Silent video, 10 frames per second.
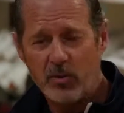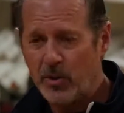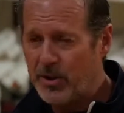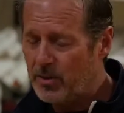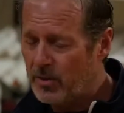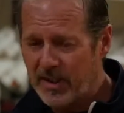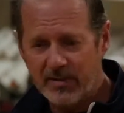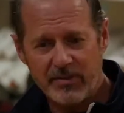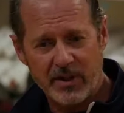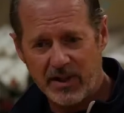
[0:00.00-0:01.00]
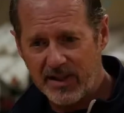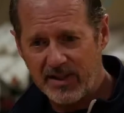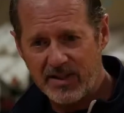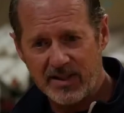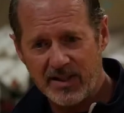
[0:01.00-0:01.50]
We do it every
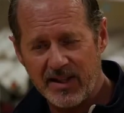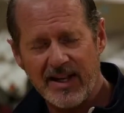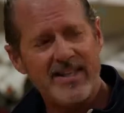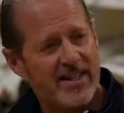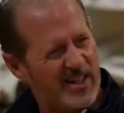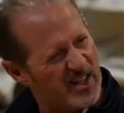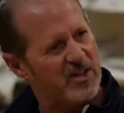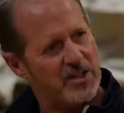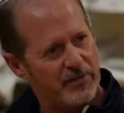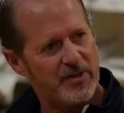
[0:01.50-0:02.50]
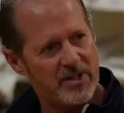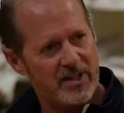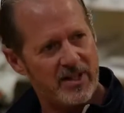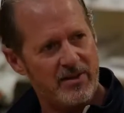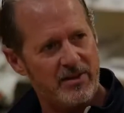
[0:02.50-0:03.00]
class. I did it a little different
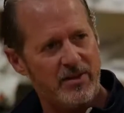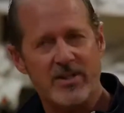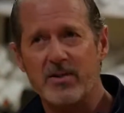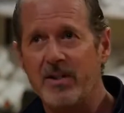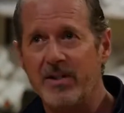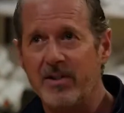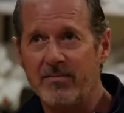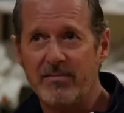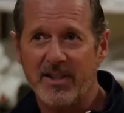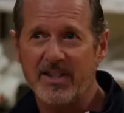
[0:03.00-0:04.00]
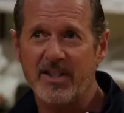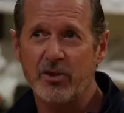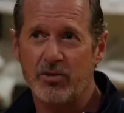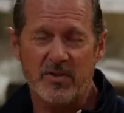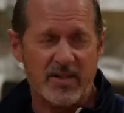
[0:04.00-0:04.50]
tonight because of the
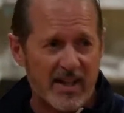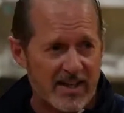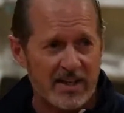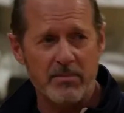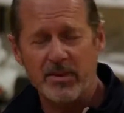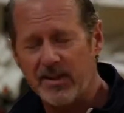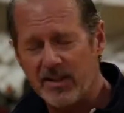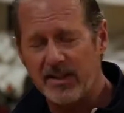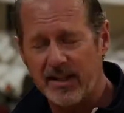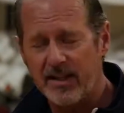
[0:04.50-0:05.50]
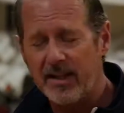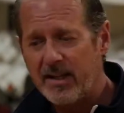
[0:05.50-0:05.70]
interest of time and things like that.